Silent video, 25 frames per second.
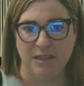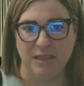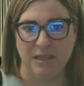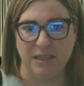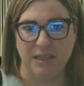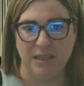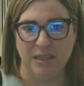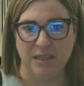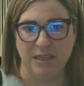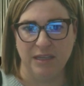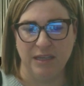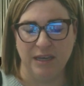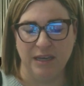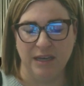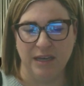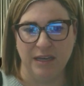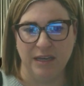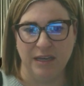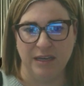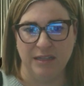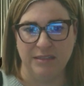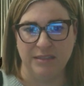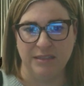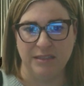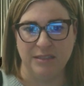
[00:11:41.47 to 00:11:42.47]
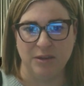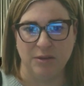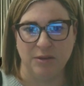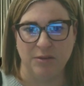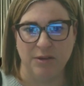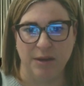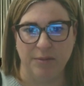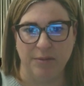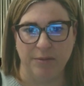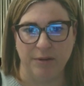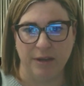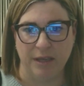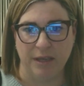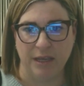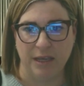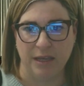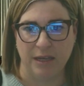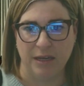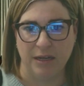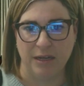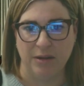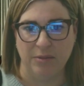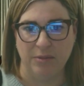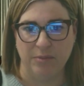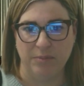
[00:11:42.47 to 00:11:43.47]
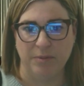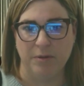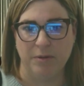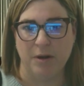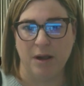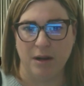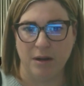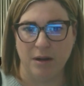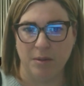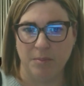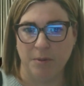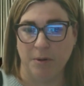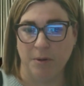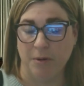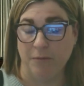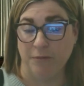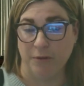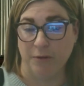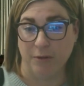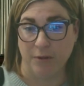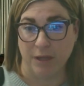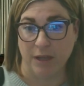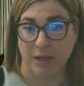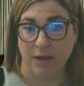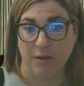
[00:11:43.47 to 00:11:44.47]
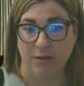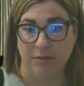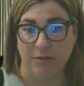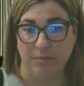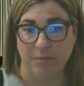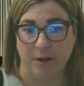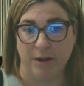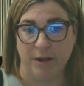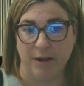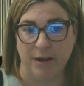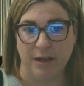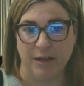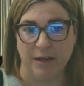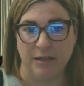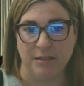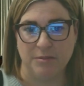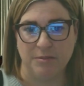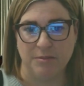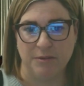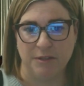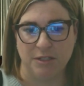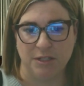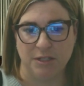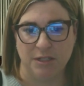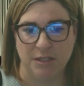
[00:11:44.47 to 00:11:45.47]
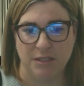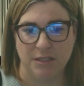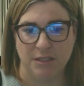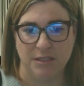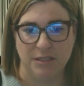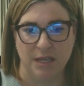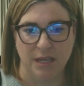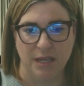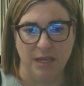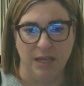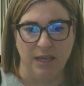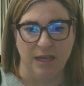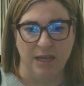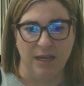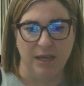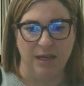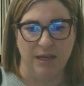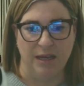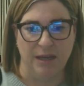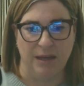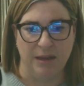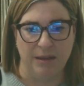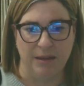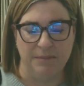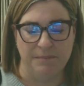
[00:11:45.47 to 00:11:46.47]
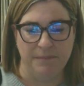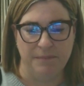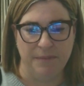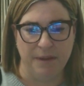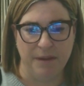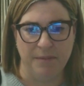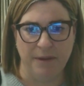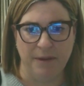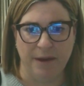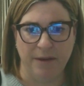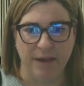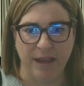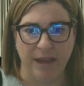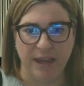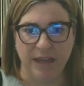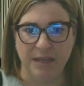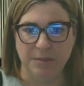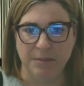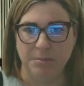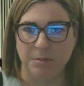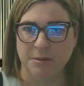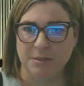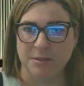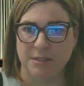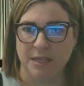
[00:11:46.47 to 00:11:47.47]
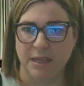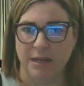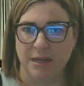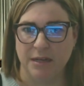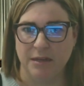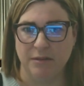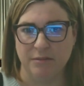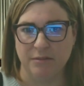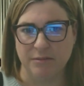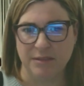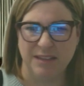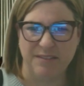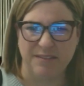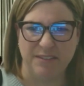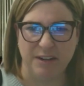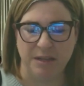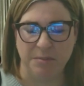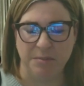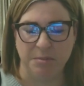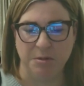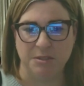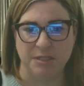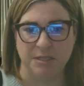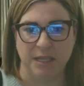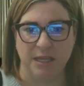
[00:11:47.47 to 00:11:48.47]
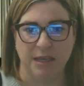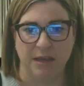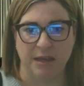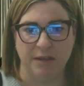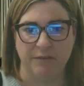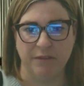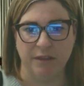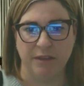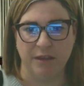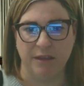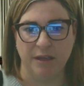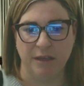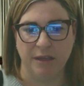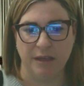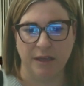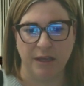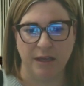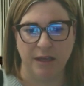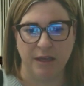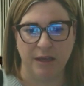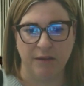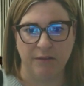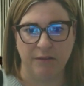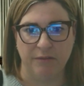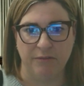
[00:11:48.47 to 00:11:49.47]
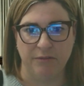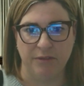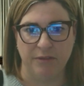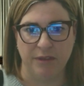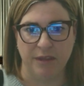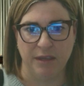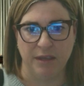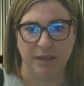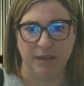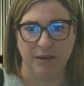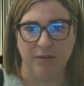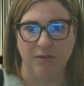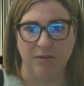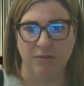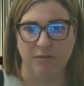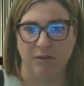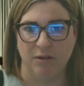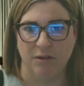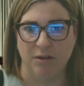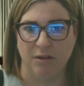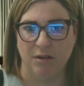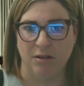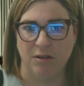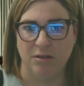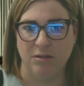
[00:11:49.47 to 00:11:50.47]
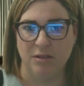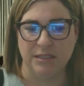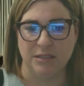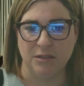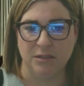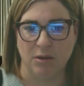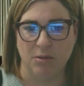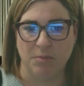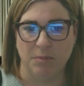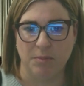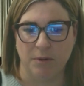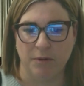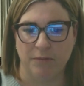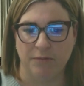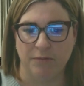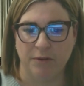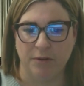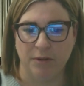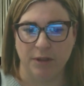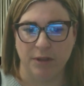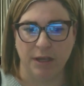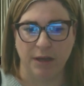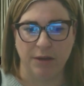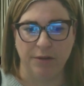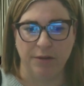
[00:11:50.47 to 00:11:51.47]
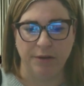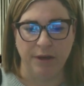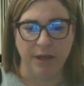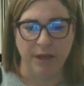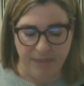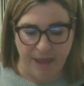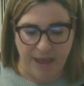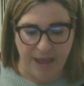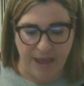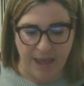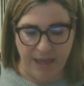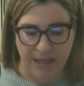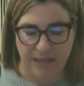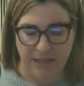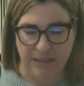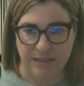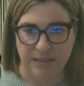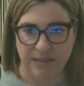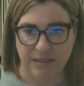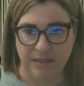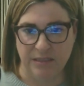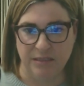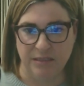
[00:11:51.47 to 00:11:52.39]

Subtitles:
the Cisco networking portfolio of products, which is about 80%, 70% of the overall Cisco portfolio. That